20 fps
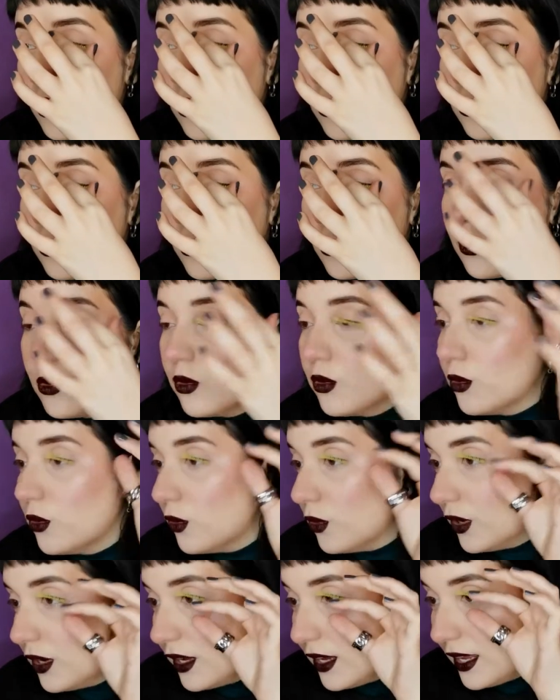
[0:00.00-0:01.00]

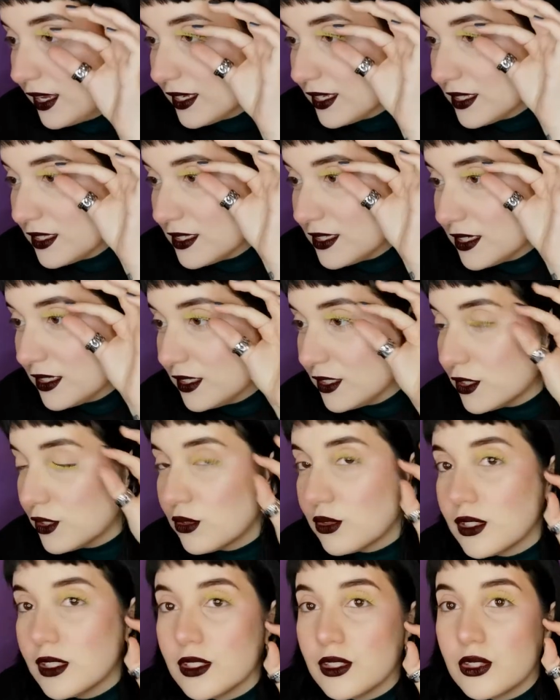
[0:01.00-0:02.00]
Oh, I can see this
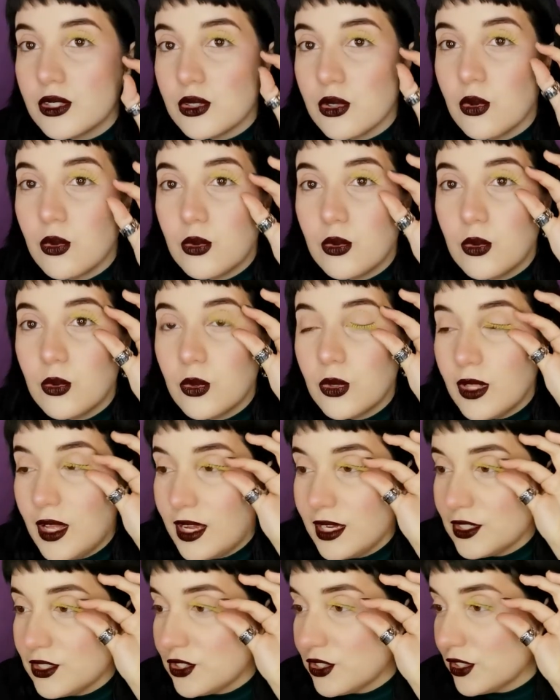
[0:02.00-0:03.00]
looking so cool
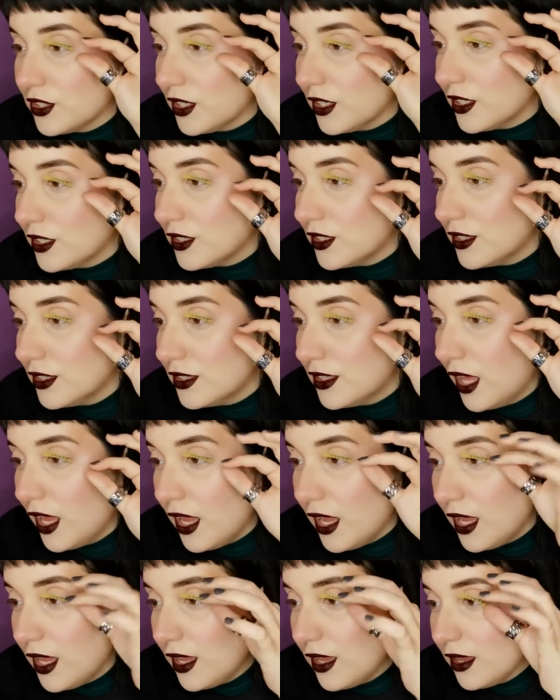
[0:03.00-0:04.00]
actually.
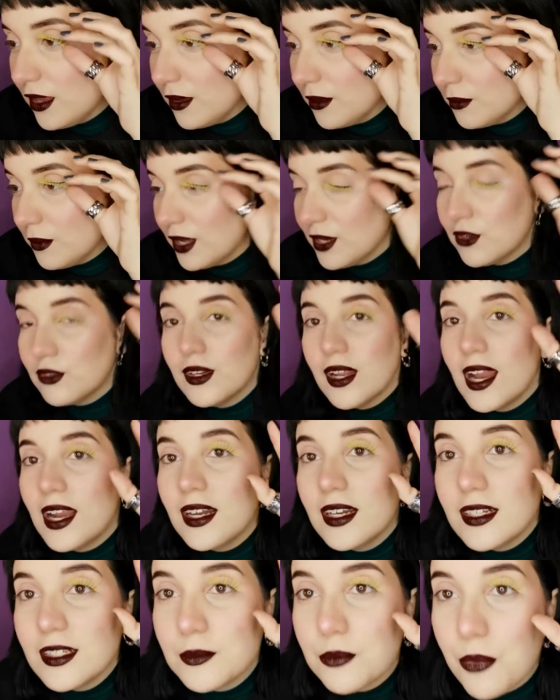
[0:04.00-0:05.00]
Damn, I know they
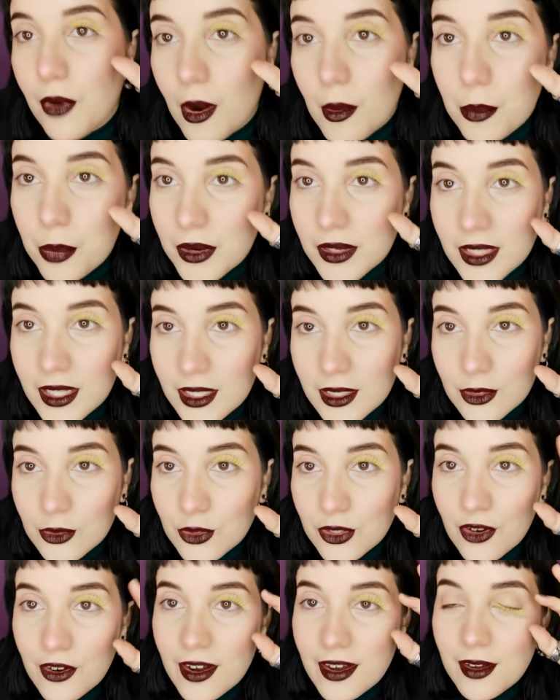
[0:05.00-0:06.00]
aren't properly
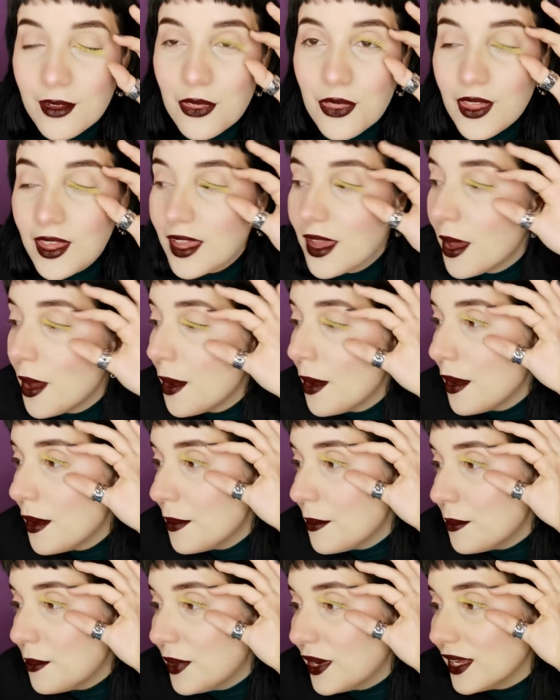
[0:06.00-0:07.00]
glued or anything,
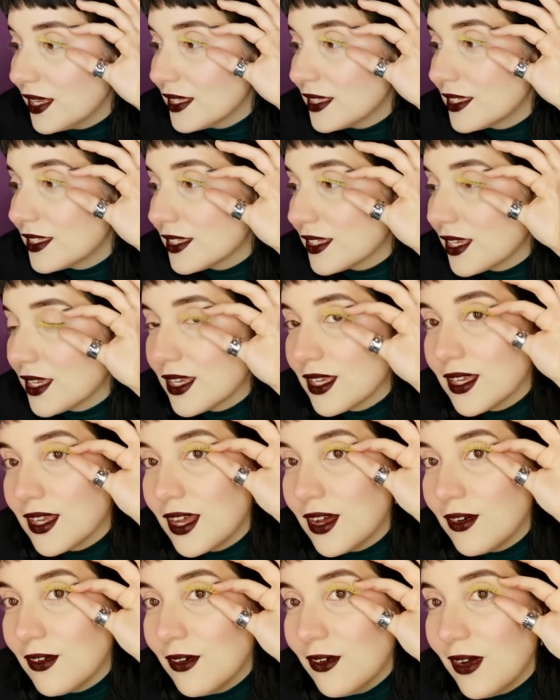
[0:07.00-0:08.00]
but
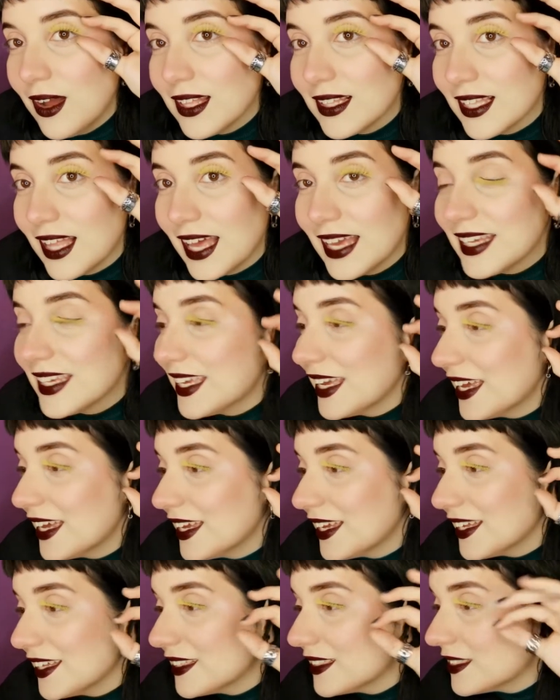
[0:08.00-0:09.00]
oh, I like
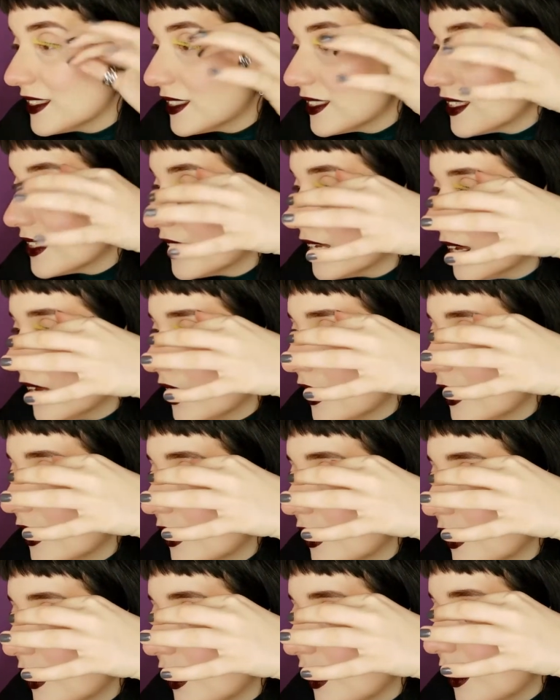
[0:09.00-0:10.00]
it.
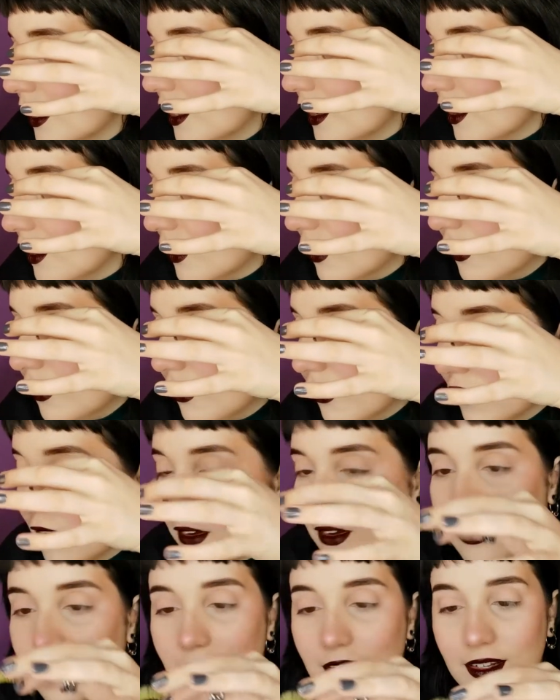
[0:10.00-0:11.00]

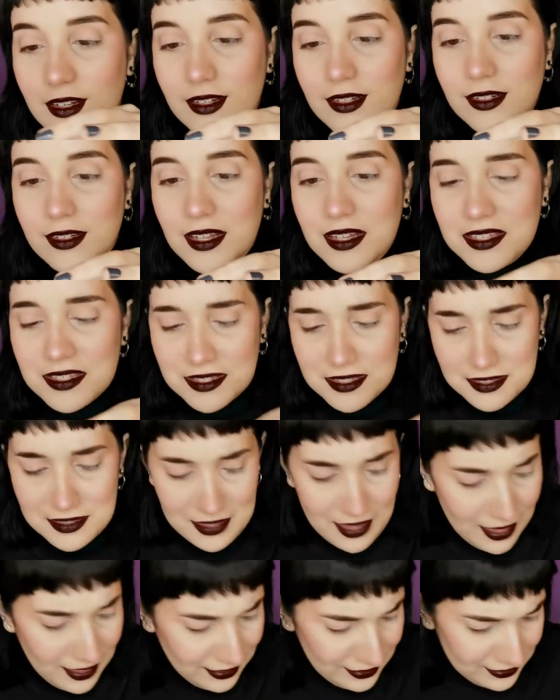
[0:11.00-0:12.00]
Oh, that's
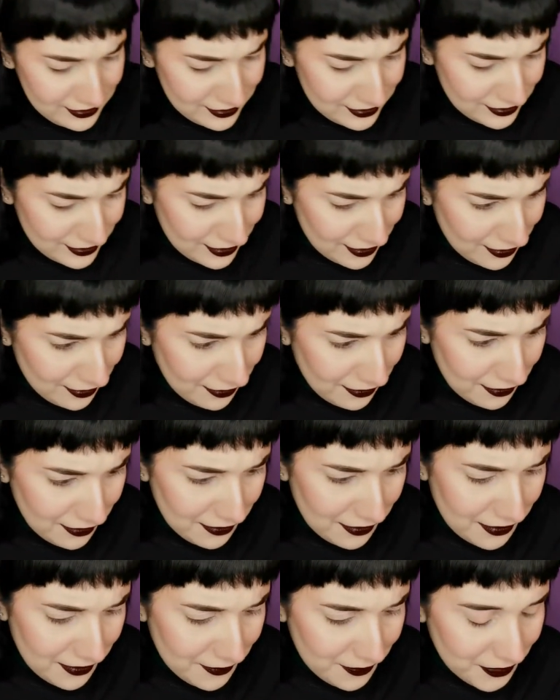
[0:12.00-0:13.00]
nice.
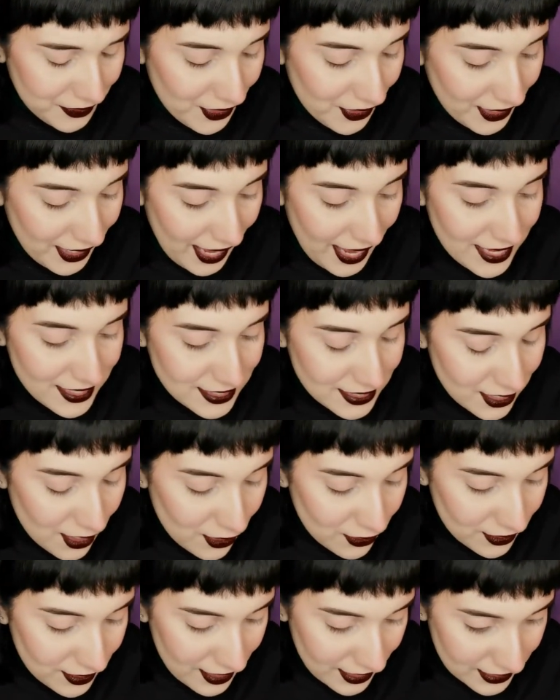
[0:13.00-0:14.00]
Okay,
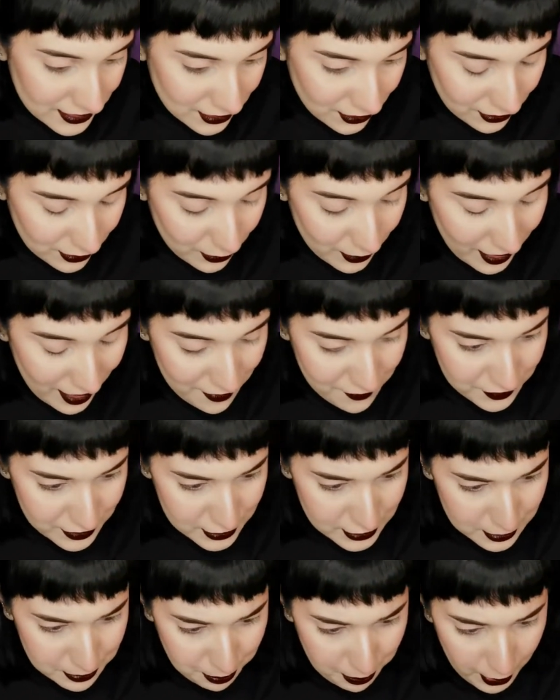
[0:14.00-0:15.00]
so the next color we have
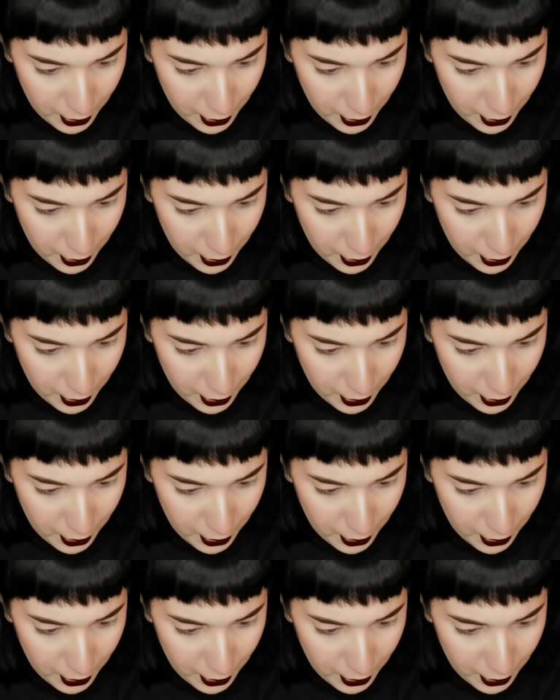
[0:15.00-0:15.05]
is